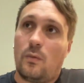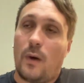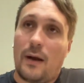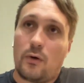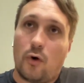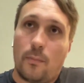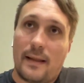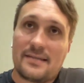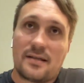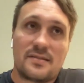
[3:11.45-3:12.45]
Wow, God
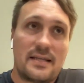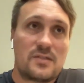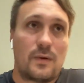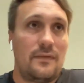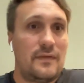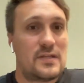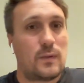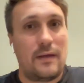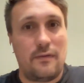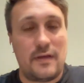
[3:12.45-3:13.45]
blessed us this way and
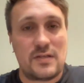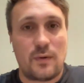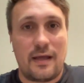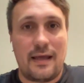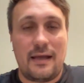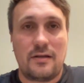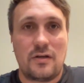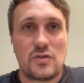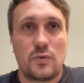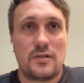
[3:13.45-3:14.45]
this way and this way. And
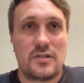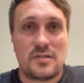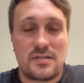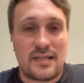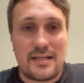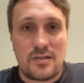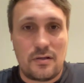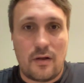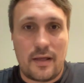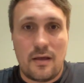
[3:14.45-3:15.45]
I just want to just say
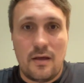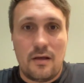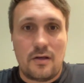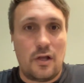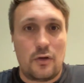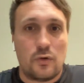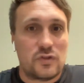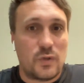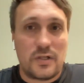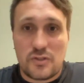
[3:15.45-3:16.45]
to you, like, you know,
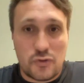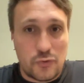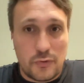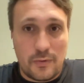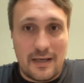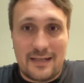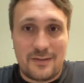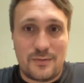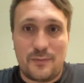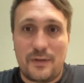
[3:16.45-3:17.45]
God's word is true.
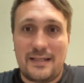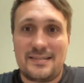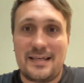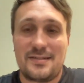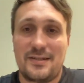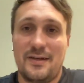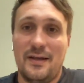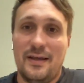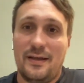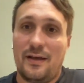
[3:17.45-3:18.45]
And when he says that
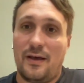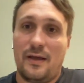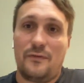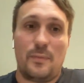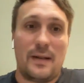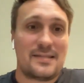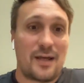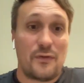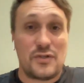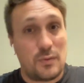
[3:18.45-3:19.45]
if you
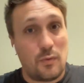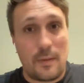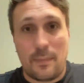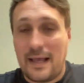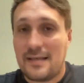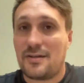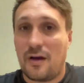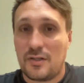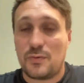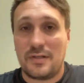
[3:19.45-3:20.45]
bless others, you will be blessed,
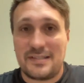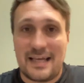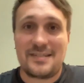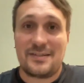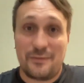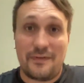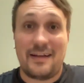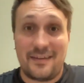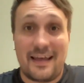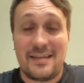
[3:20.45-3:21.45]
I just want to attest to the
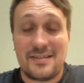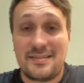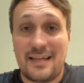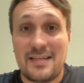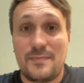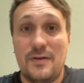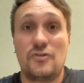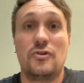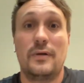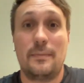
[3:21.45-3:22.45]
fact that has been
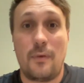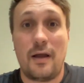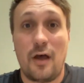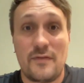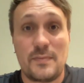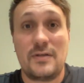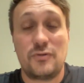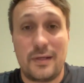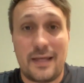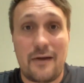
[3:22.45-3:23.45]
true in my life, it's been
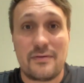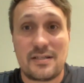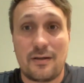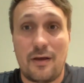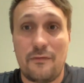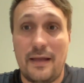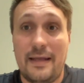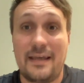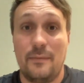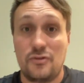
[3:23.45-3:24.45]
true in Karis's life,
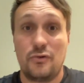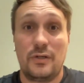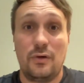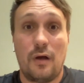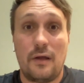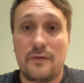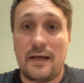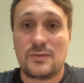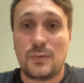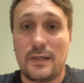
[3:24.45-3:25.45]
and it can be true in your life
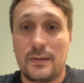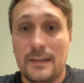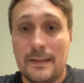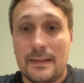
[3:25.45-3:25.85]
as well.